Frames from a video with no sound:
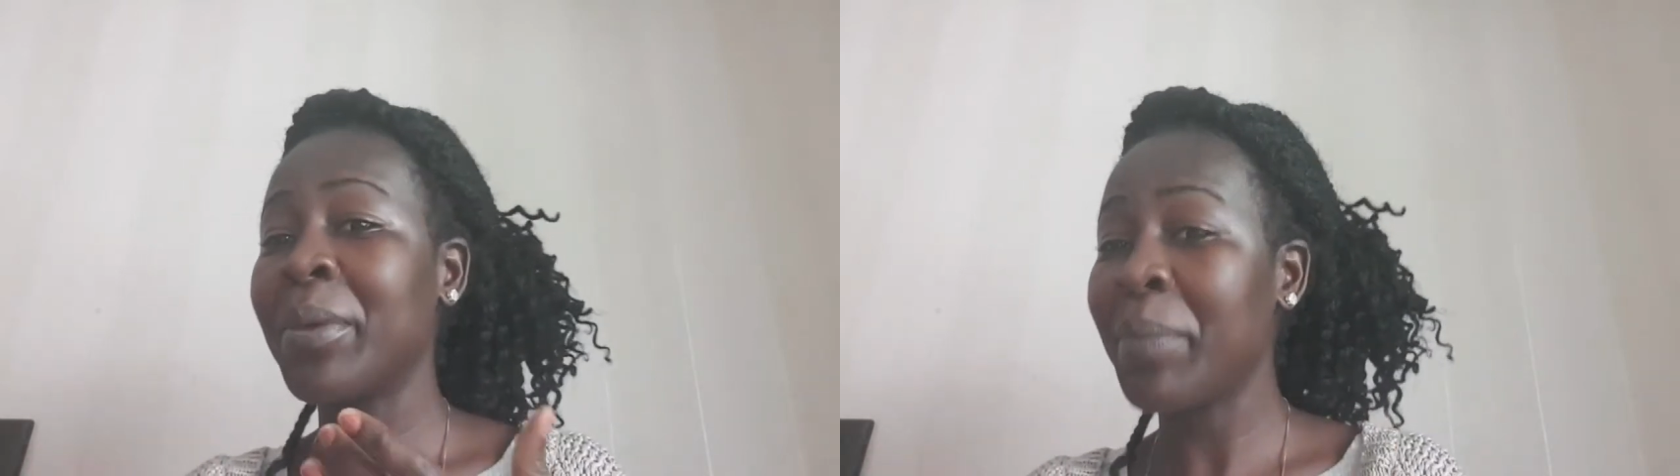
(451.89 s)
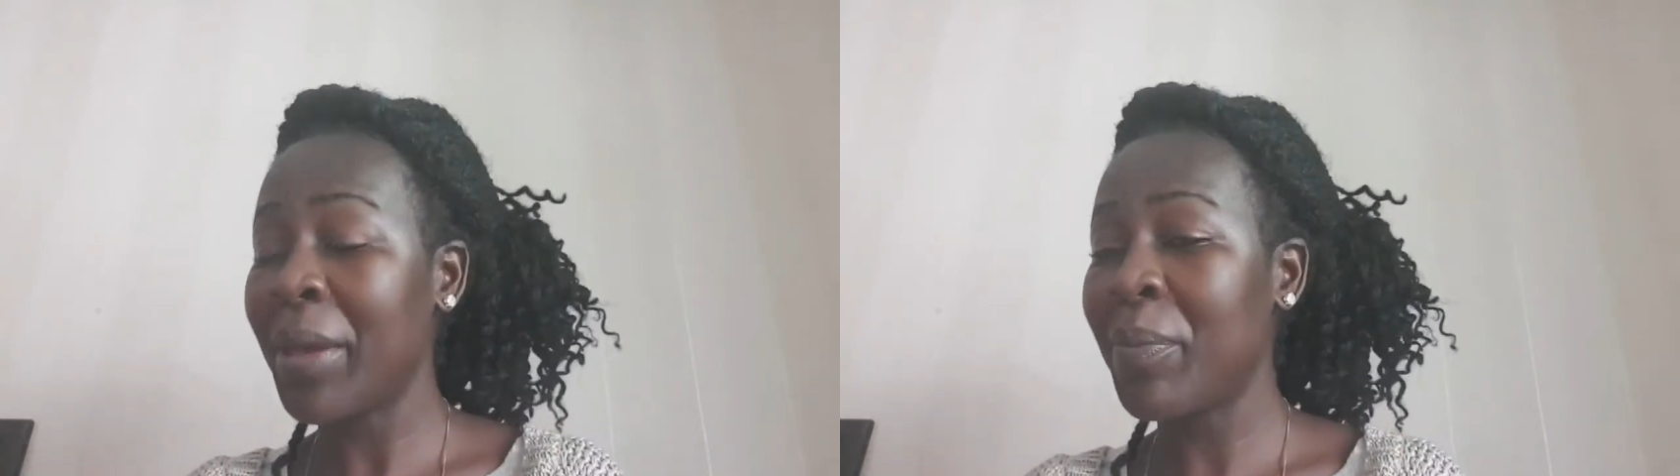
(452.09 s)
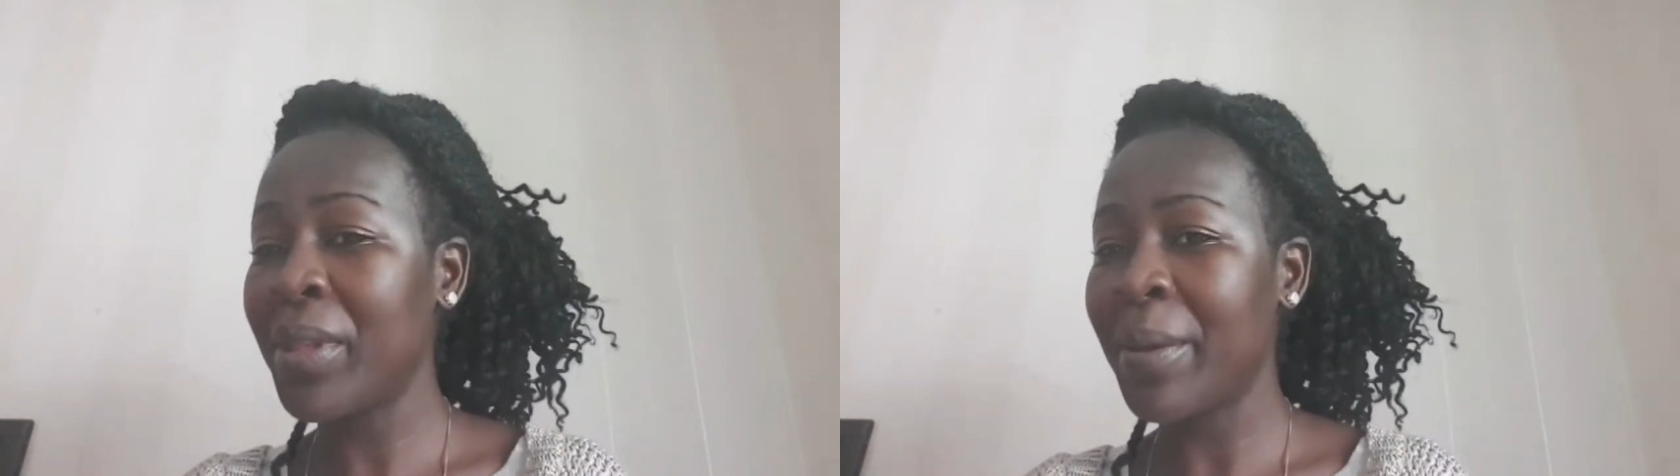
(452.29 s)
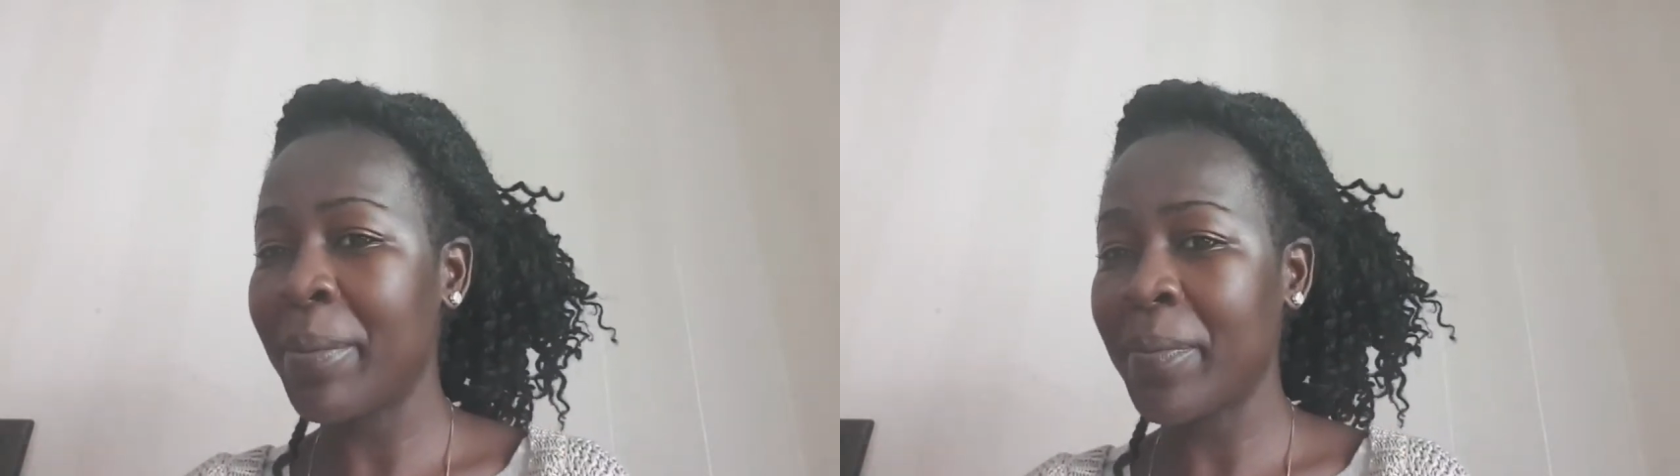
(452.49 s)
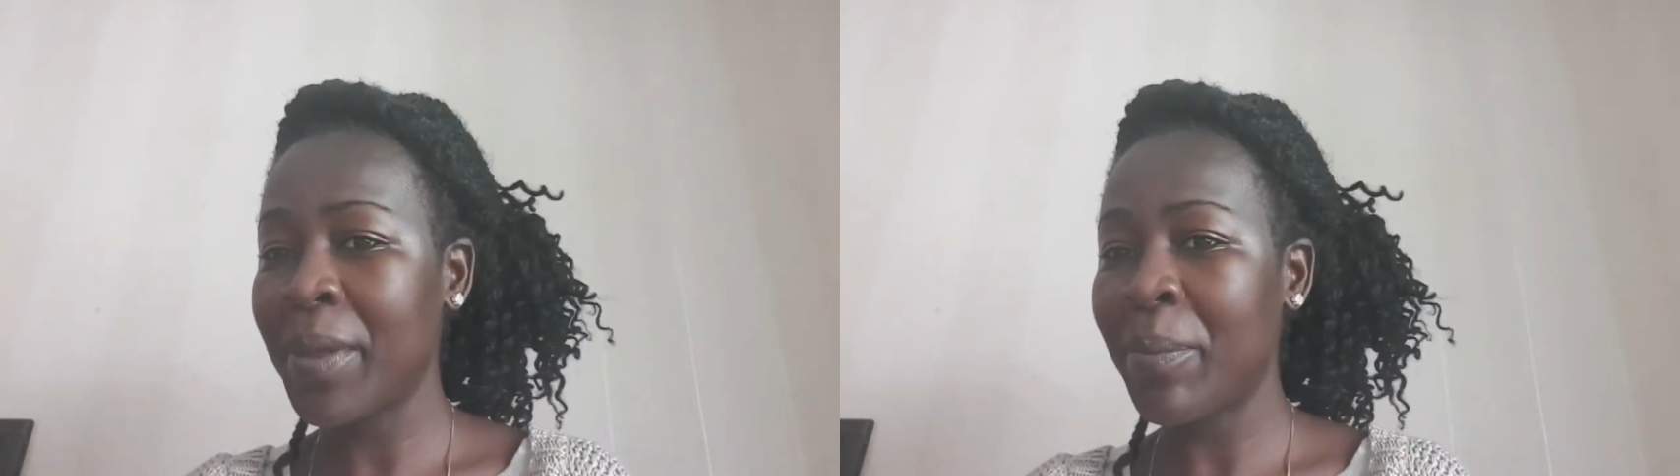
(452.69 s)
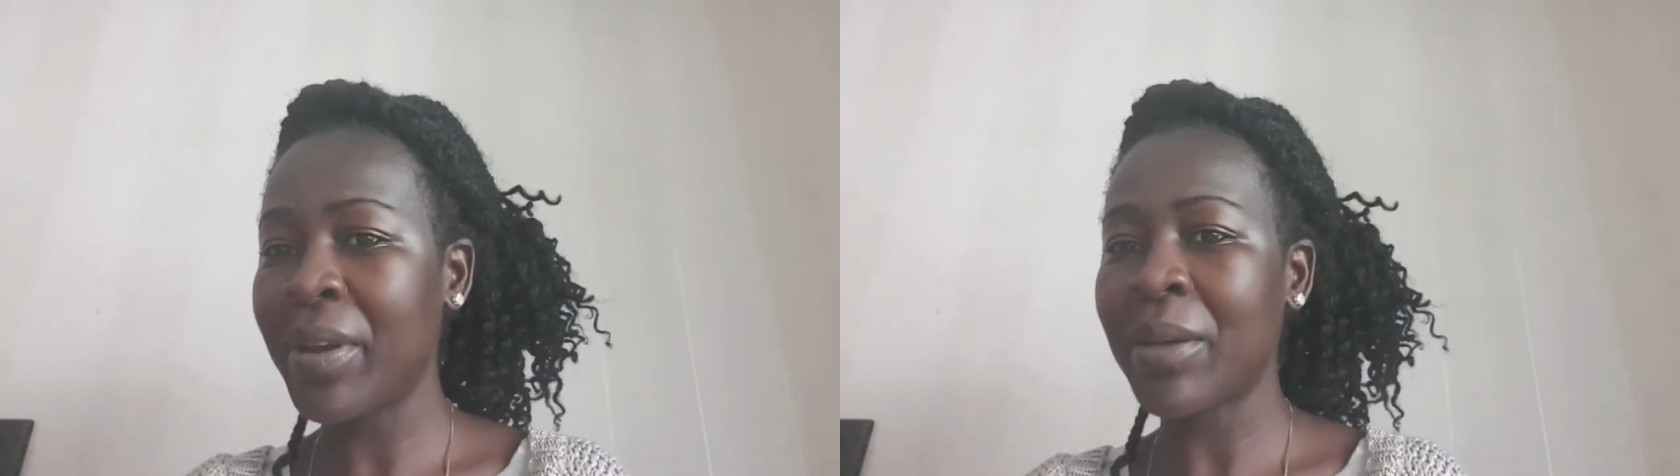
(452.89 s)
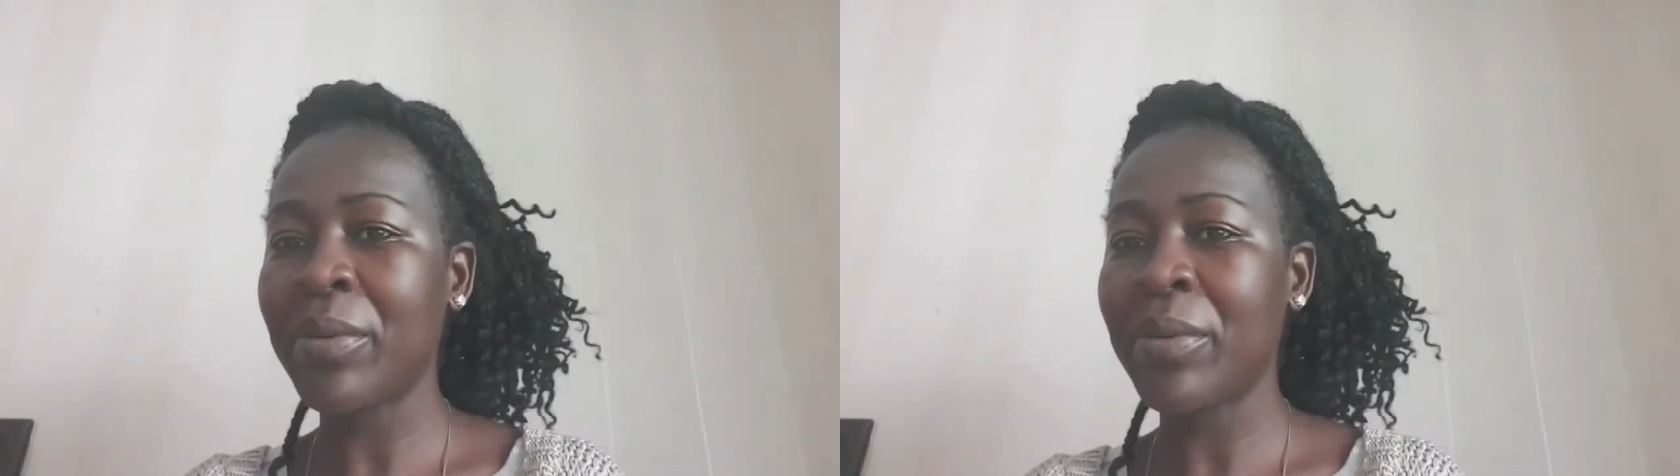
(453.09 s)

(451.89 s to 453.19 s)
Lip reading: maybe the better,